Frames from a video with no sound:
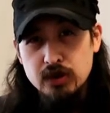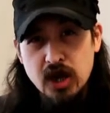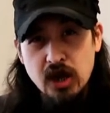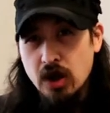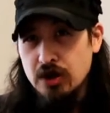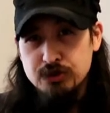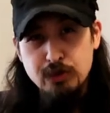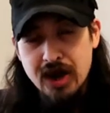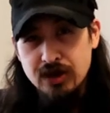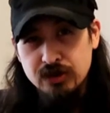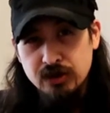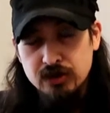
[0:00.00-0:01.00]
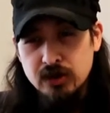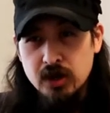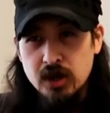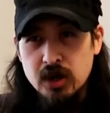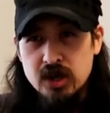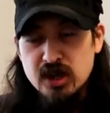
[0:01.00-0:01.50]
chaos magics,
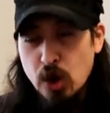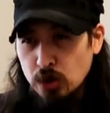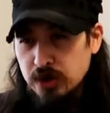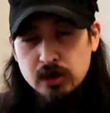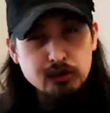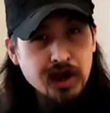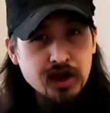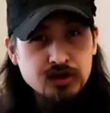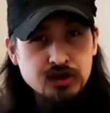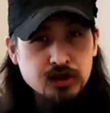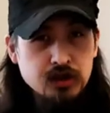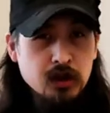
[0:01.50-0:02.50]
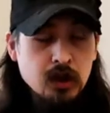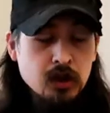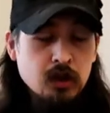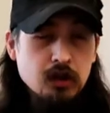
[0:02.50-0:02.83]
Enochian magic,